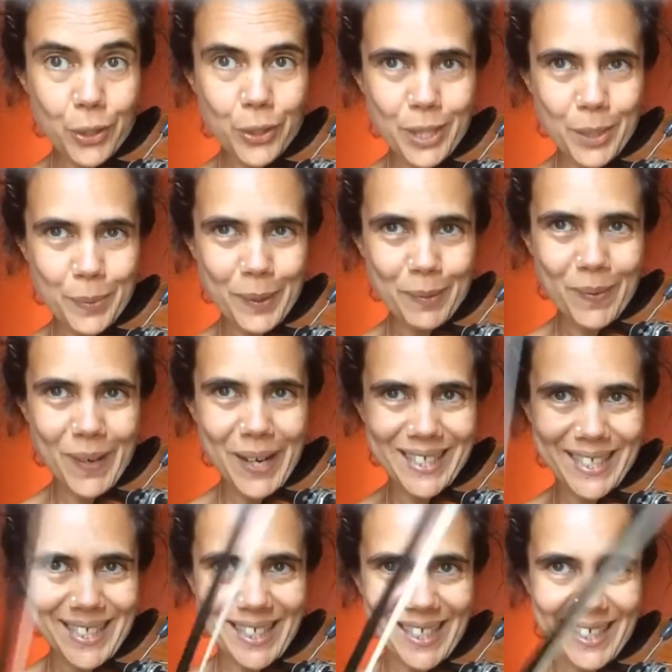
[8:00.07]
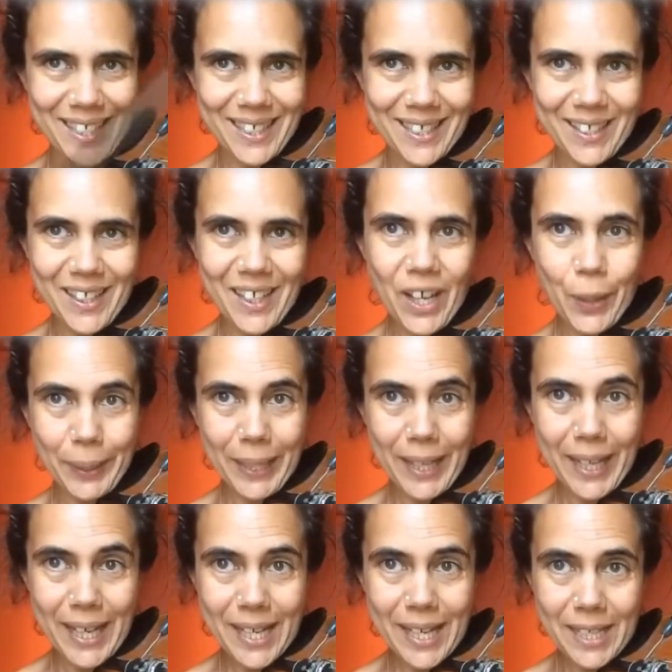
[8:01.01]
you need to be ready.
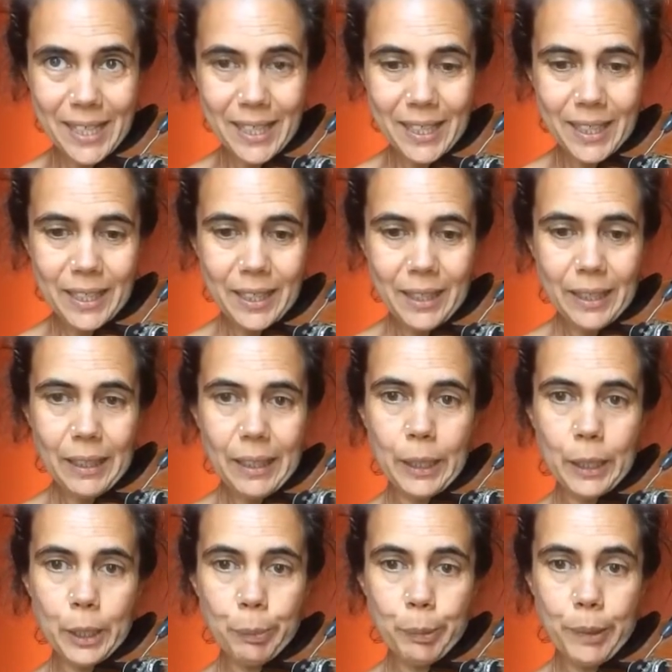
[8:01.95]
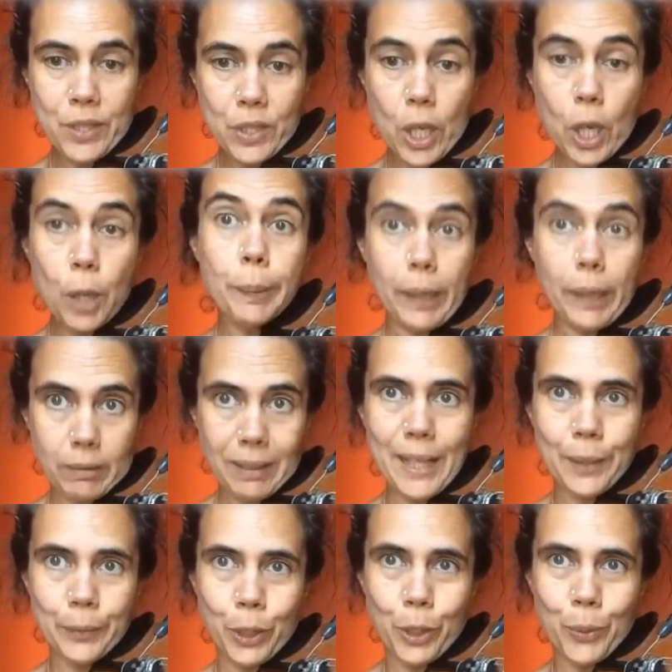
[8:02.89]
Okay, I'm going to press go, but I'll
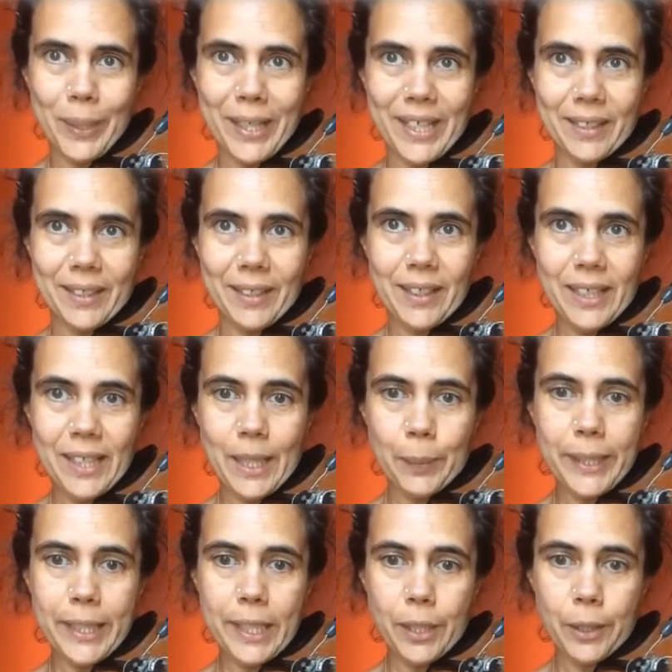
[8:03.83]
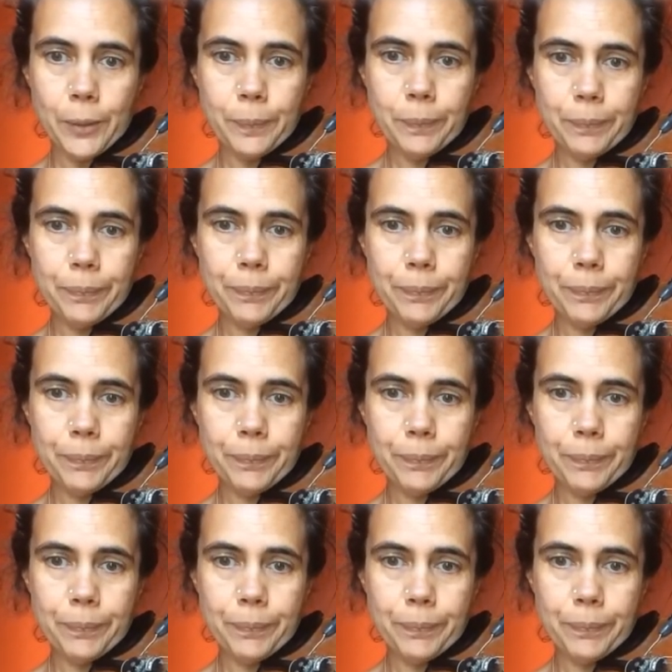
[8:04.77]
count you in. Here we go.